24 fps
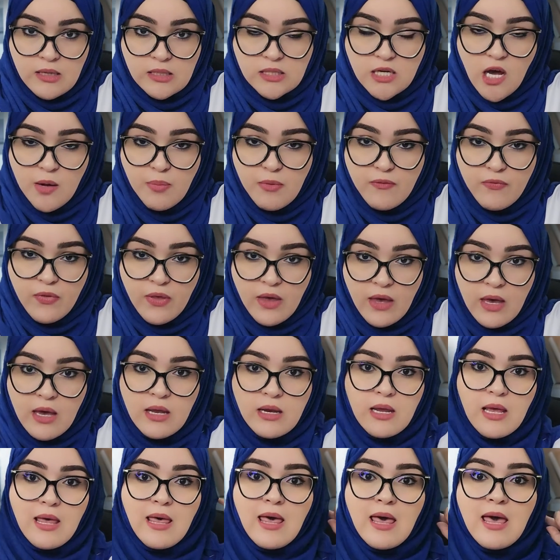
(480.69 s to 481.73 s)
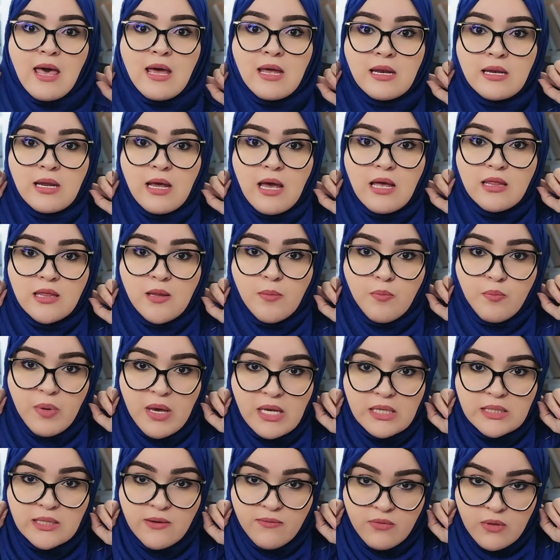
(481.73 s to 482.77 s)
in the top of the head and at the
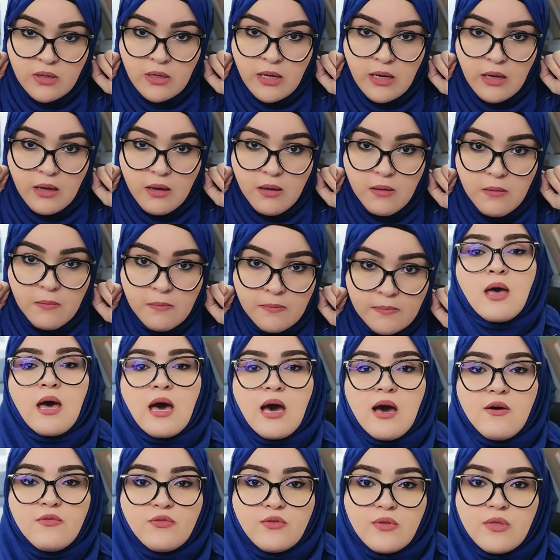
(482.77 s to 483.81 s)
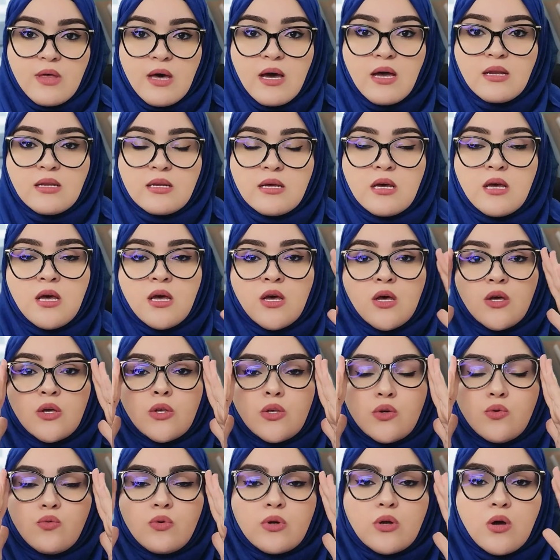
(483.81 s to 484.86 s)
base of the neck. After that,
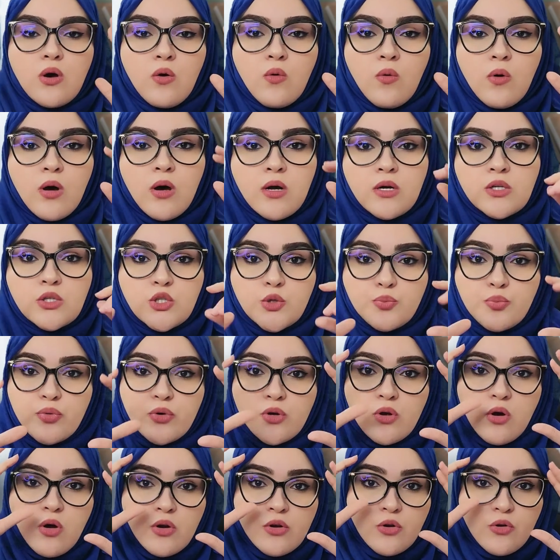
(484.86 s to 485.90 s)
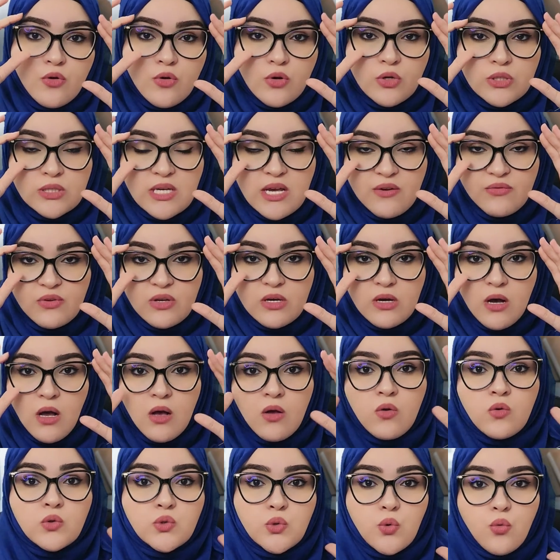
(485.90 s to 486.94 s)
you would go on to put on your safety
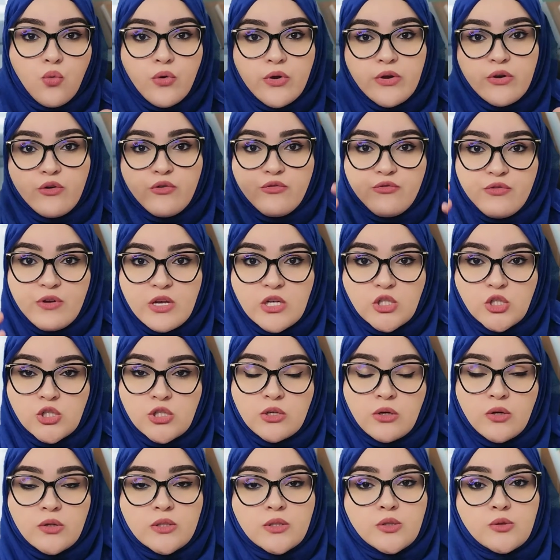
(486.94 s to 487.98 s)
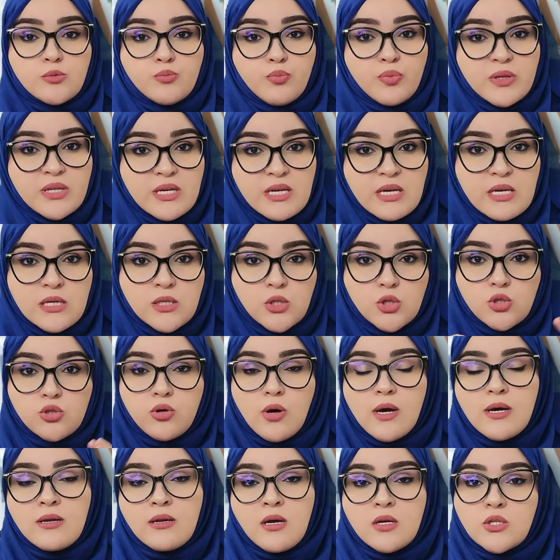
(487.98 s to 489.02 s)
goggles or your face shield. Please
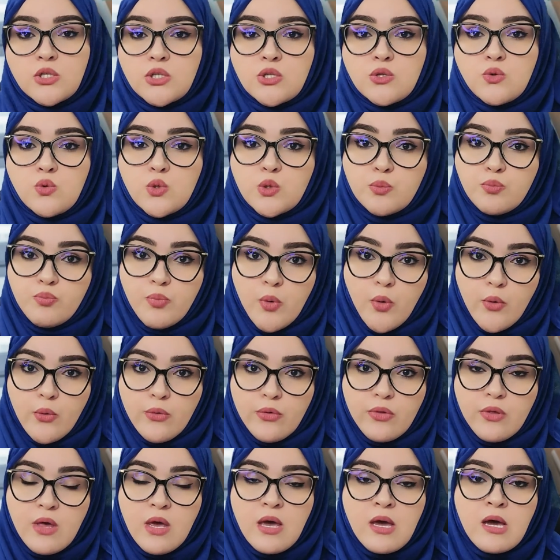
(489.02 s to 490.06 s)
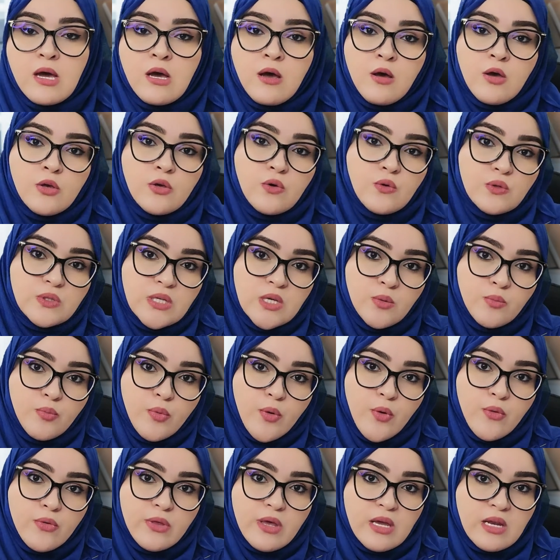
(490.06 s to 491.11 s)
try not to use both. Using
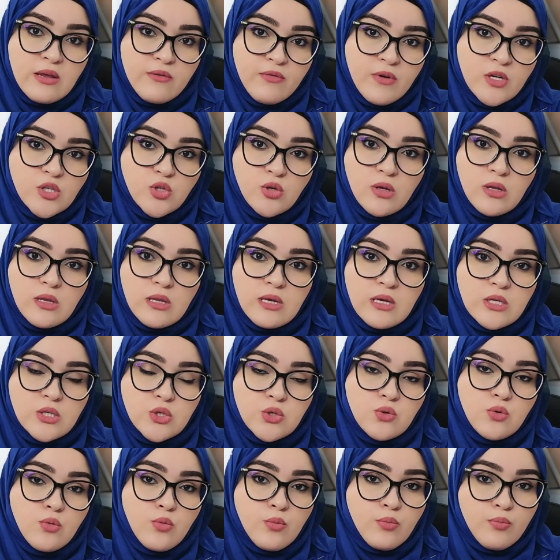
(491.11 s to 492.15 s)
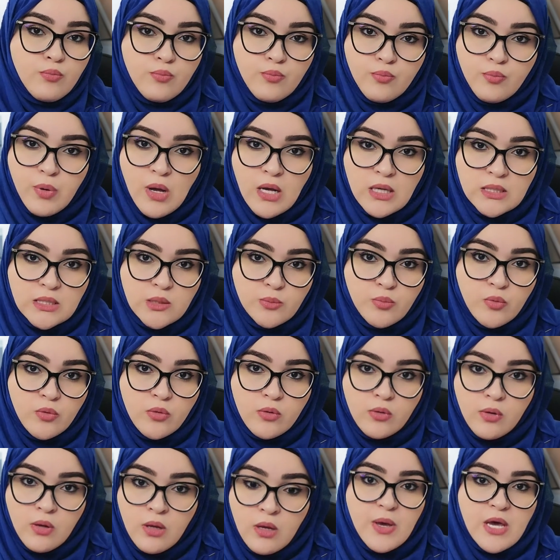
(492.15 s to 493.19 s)
both can eventually lead to
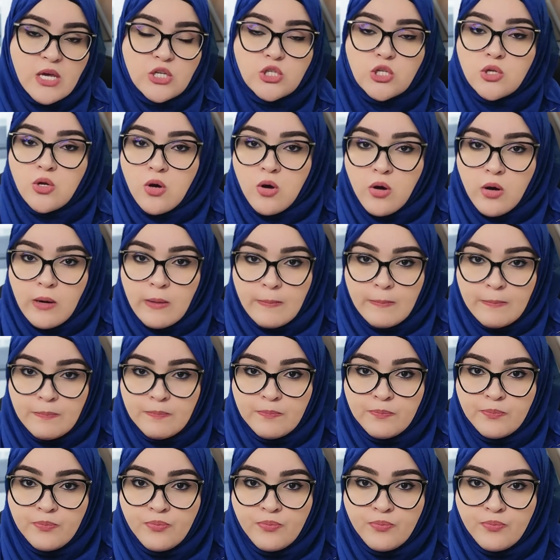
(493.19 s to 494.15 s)
possible patient harm.